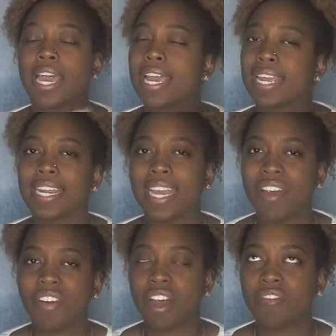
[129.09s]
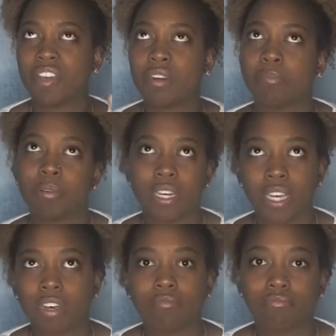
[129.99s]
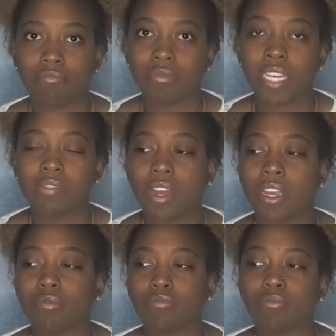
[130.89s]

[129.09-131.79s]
It didn't have an oven, but that's fine.